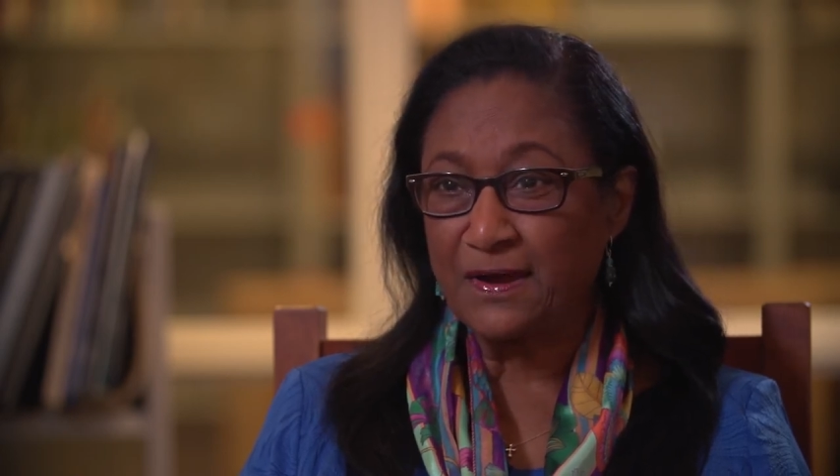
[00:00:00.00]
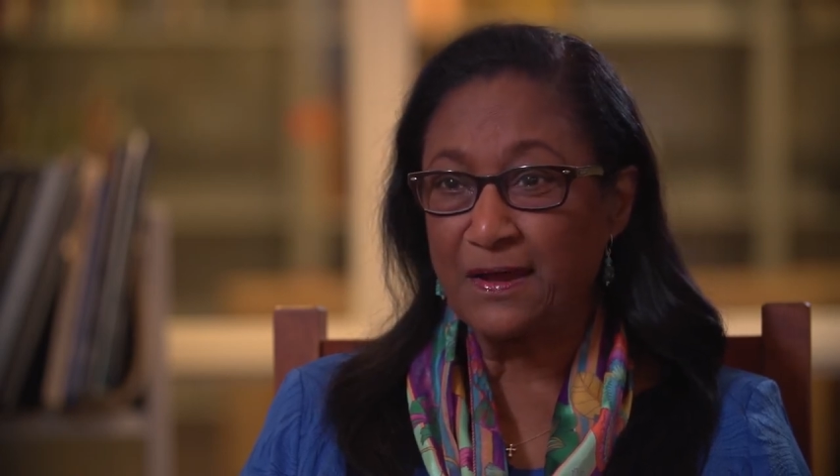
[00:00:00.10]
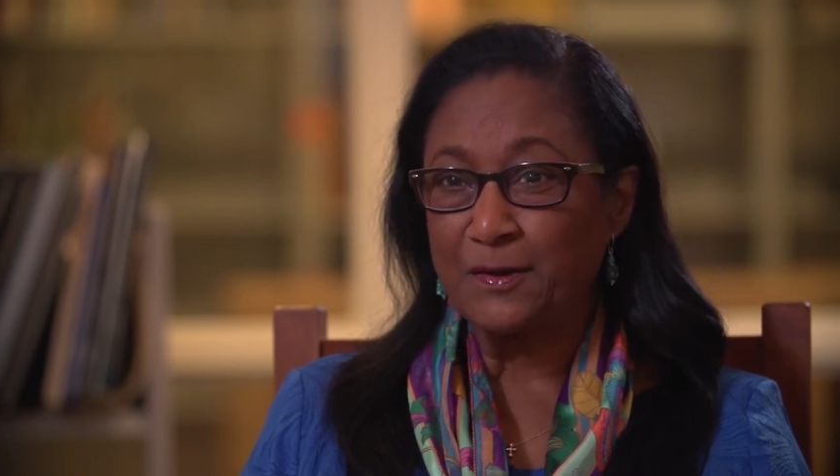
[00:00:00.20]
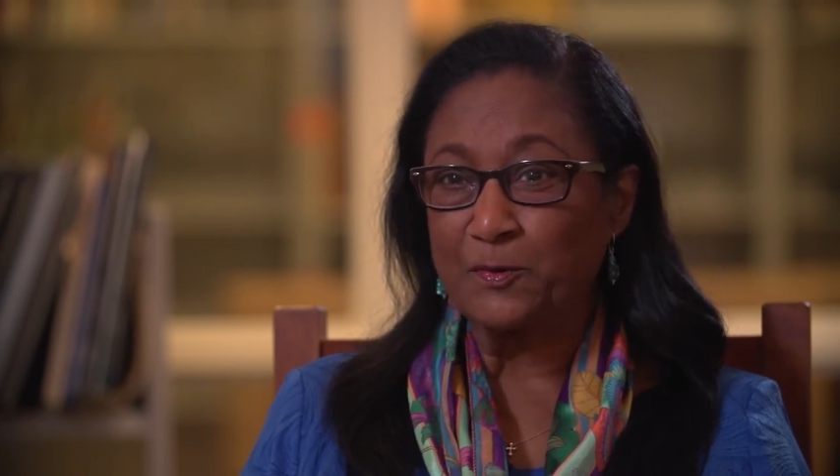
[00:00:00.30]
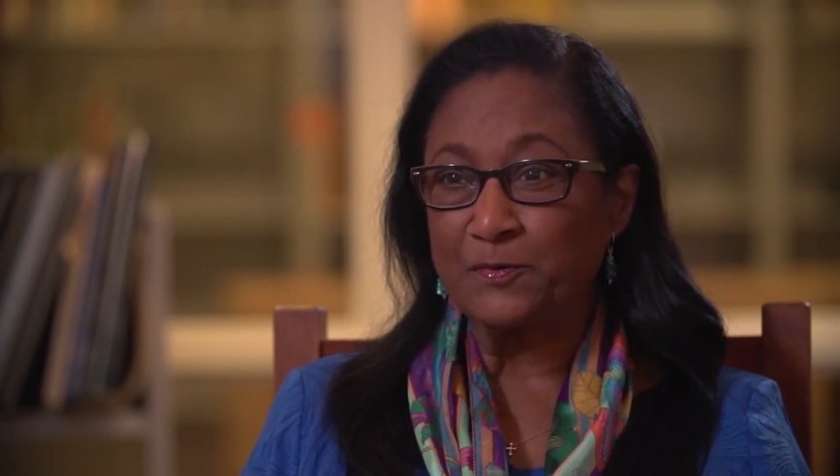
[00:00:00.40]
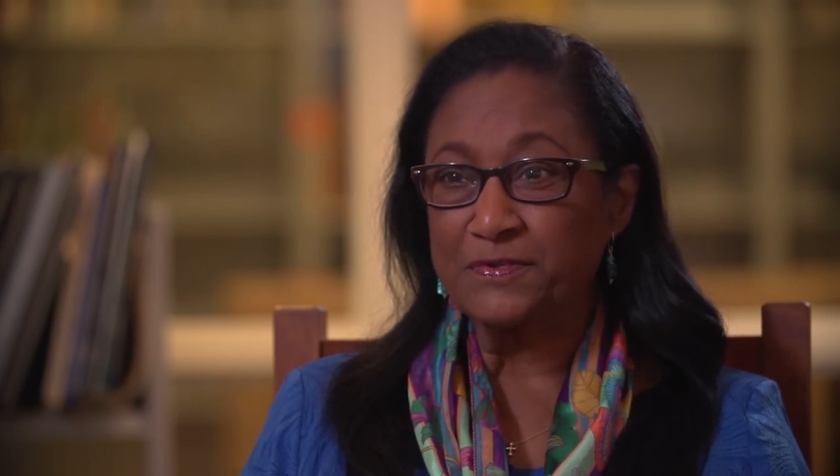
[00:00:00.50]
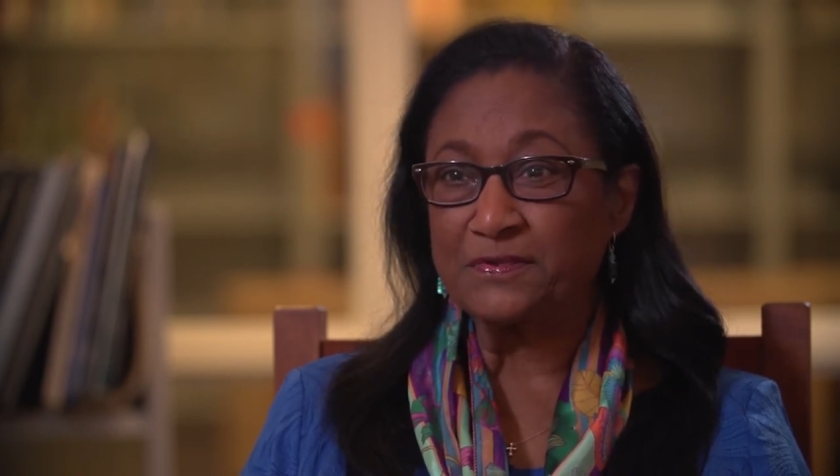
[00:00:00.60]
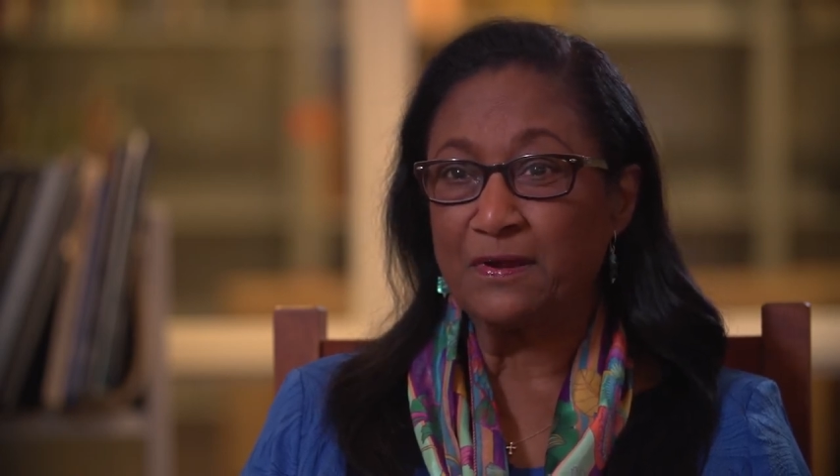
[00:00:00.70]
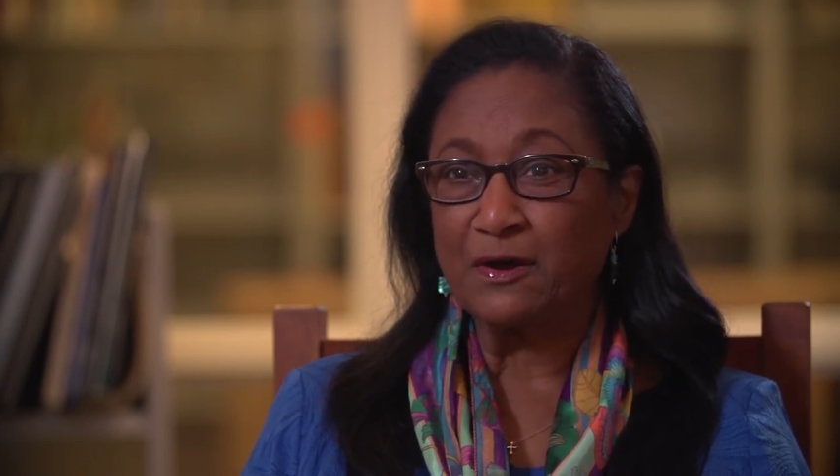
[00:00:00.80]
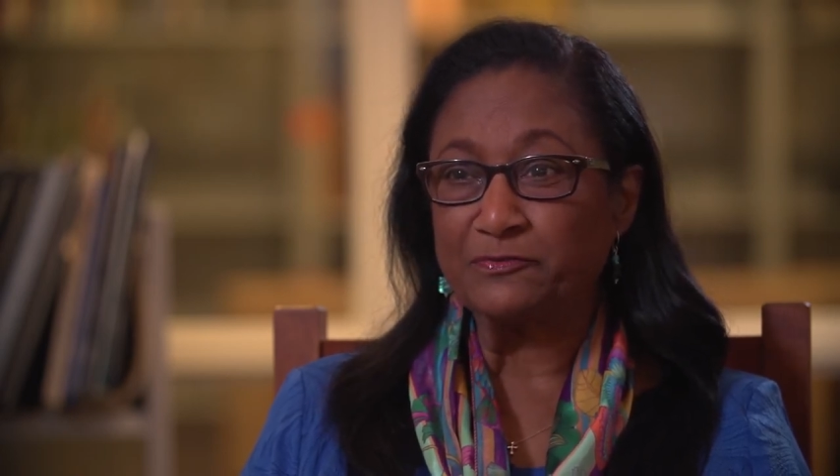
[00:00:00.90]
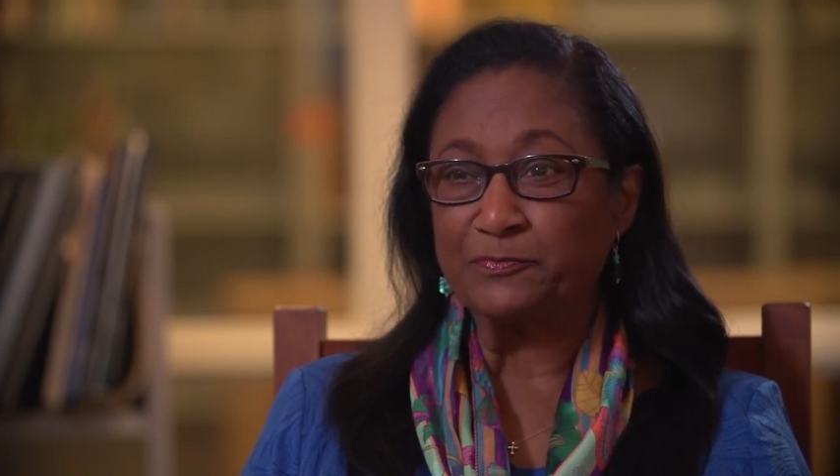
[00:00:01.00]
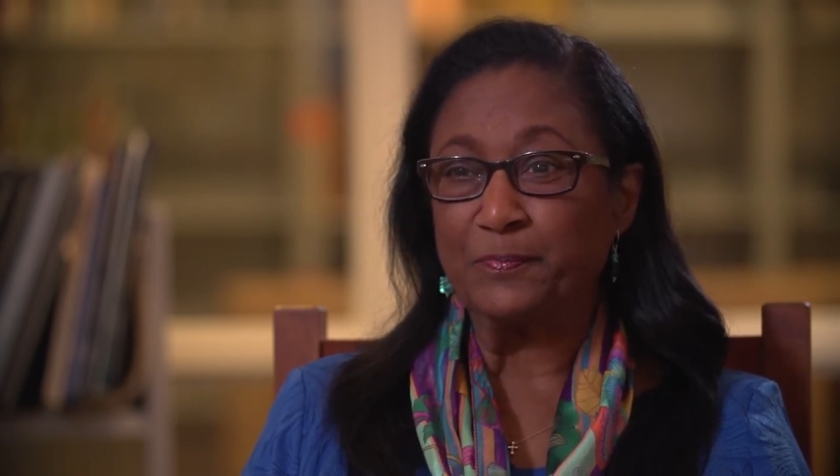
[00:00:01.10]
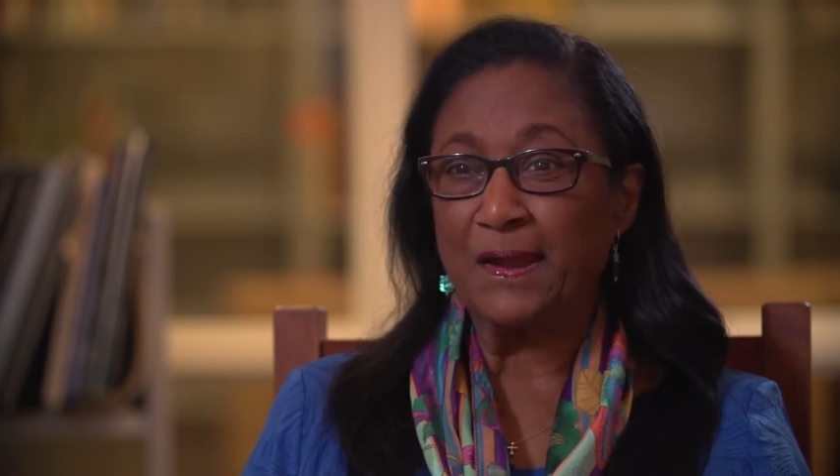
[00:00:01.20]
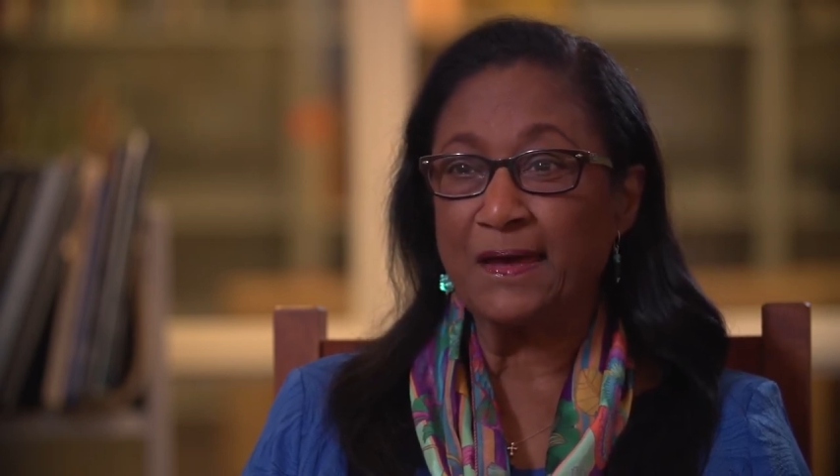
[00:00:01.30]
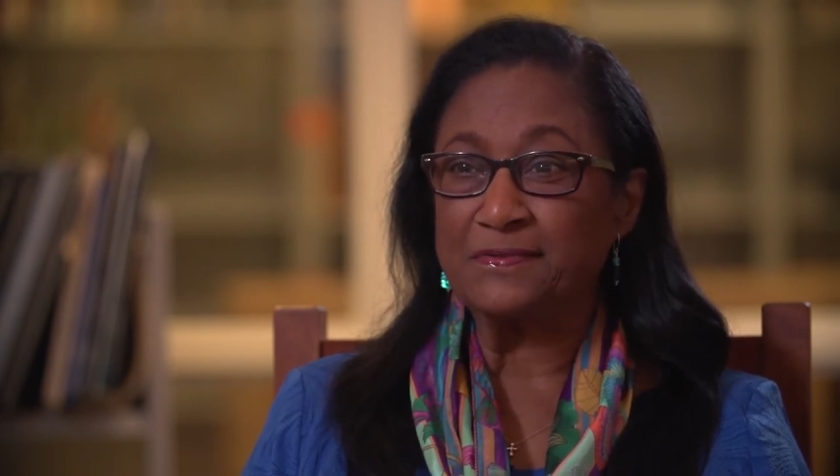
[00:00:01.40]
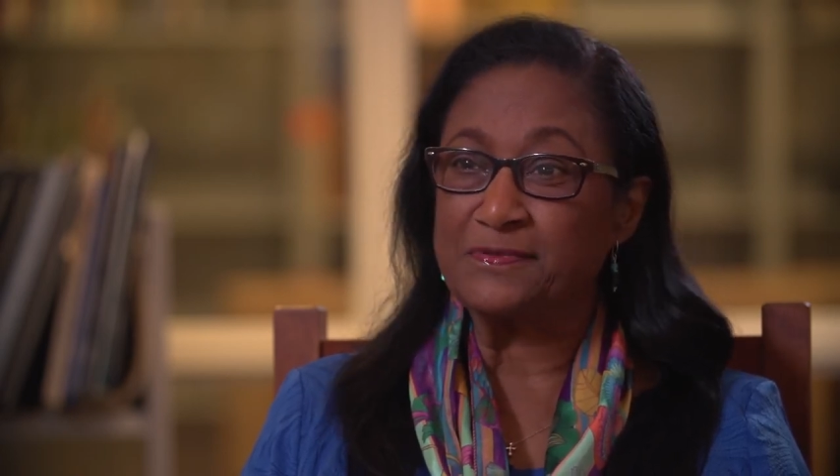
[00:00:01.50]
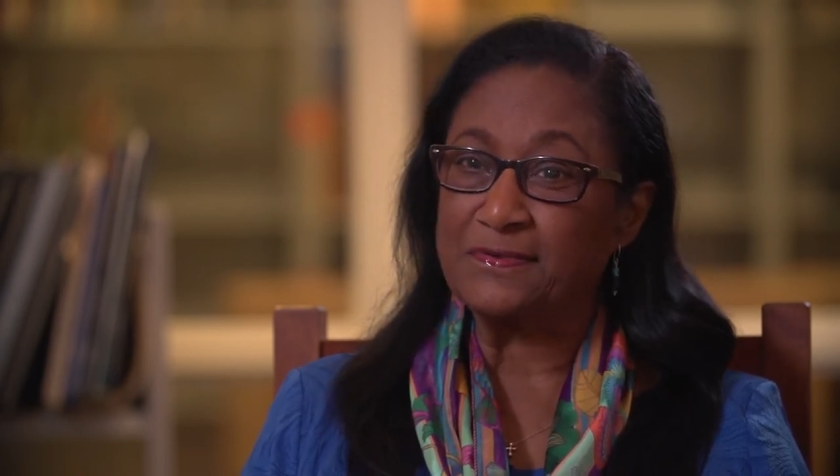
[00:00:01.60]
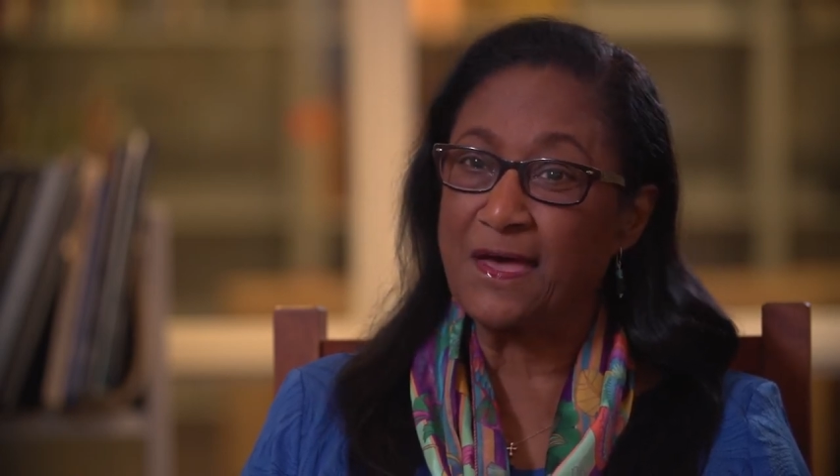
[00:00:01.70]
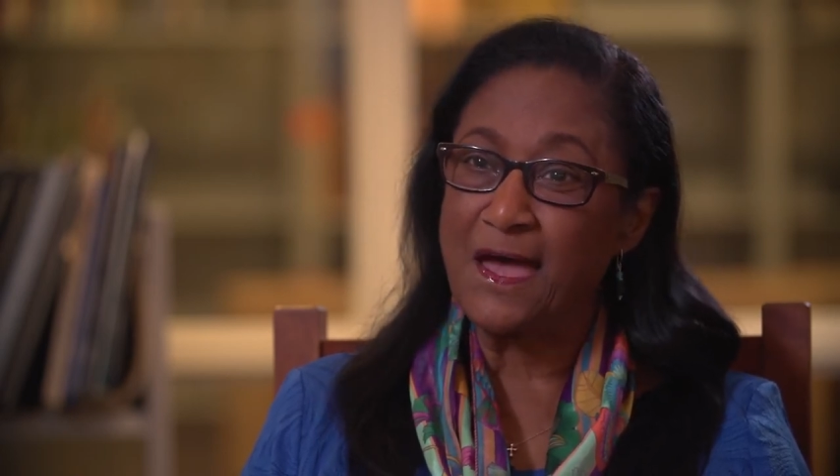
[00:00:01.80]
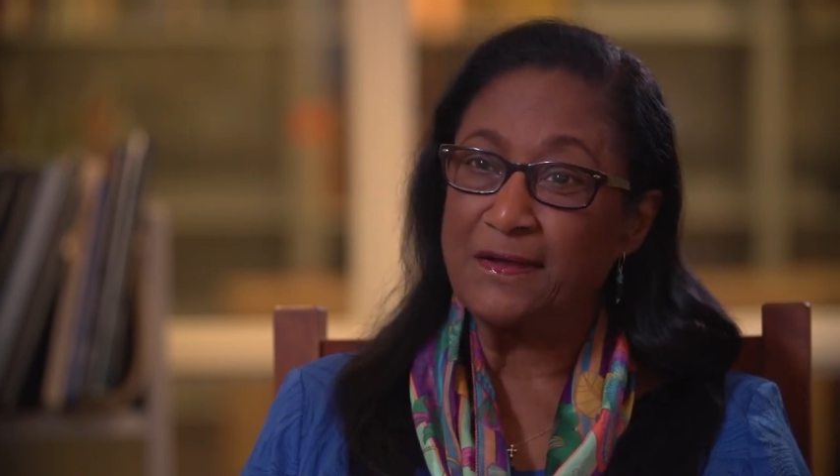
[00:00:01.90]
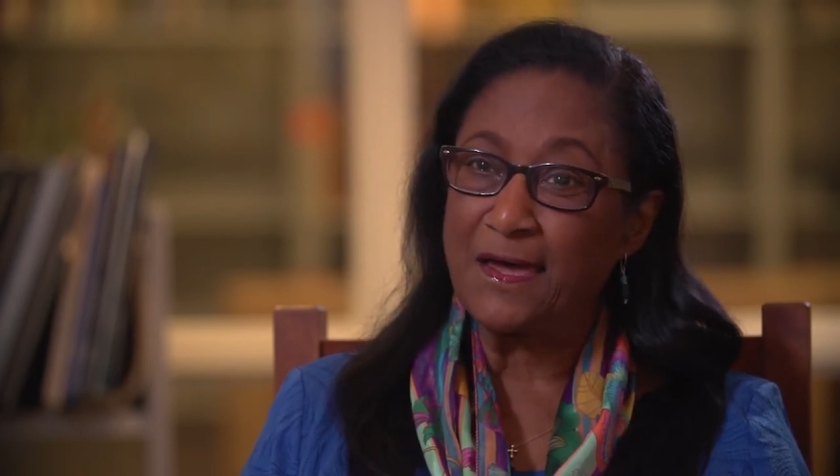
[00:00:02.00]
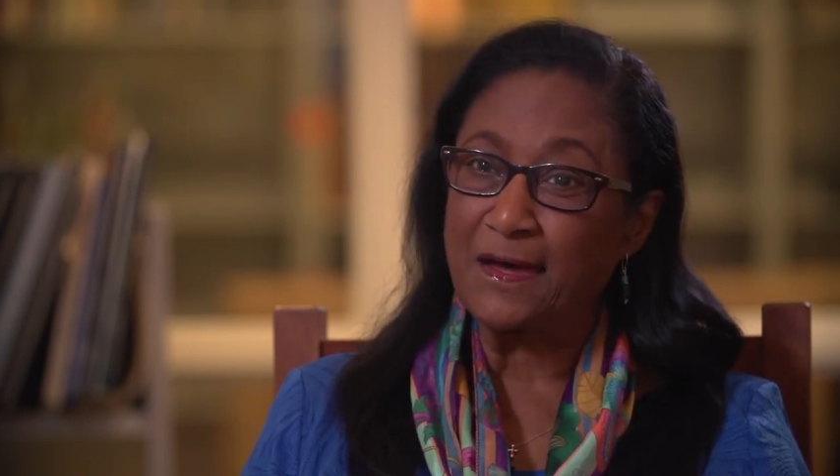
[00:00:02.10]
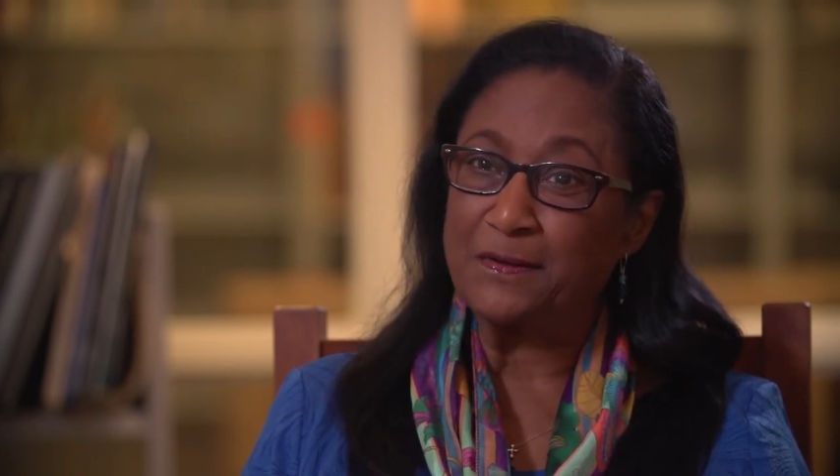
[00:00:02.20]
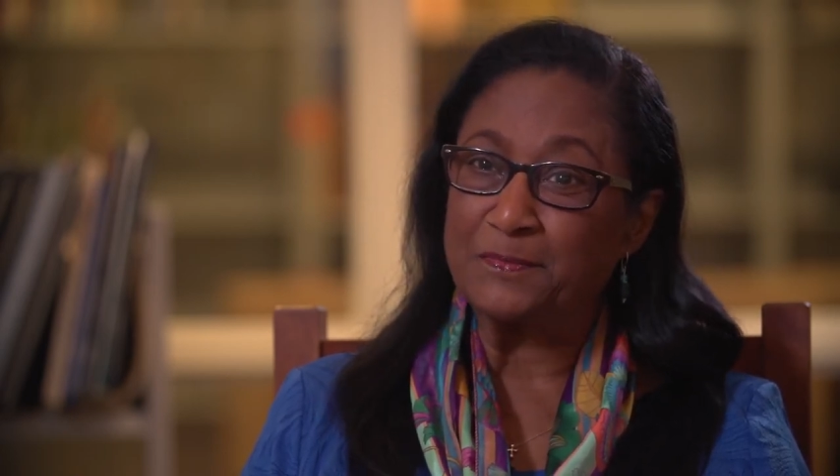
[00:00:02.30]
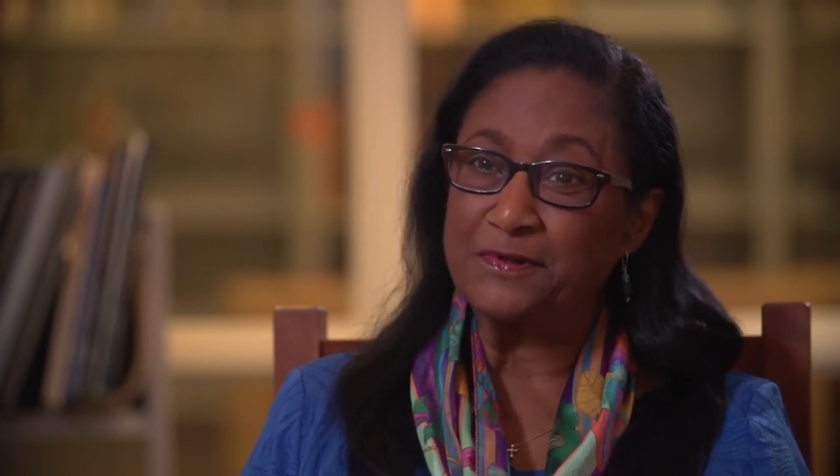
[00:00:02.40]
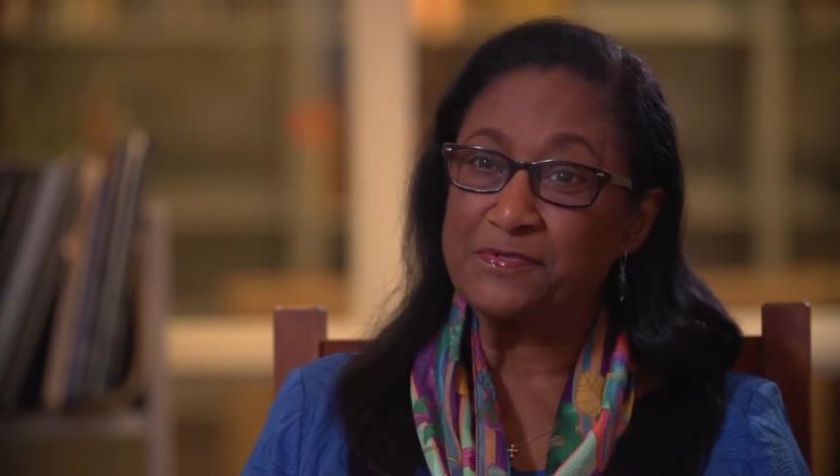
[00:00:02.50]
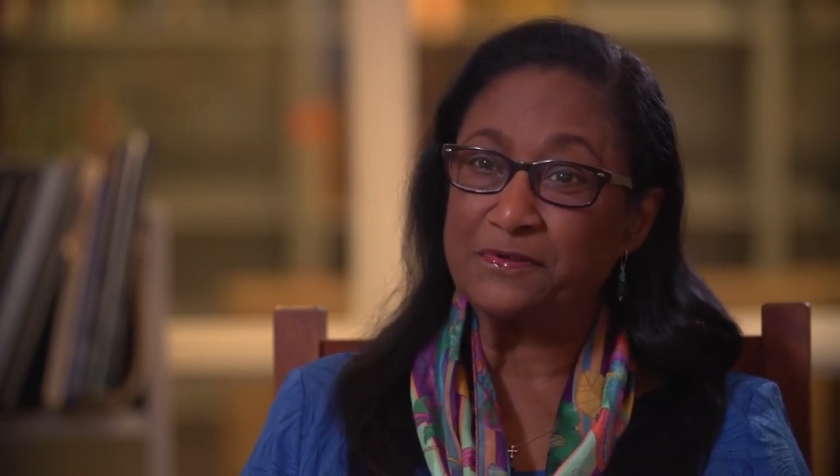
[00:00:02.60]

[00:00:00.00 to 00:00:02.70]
I always loved plants and animals.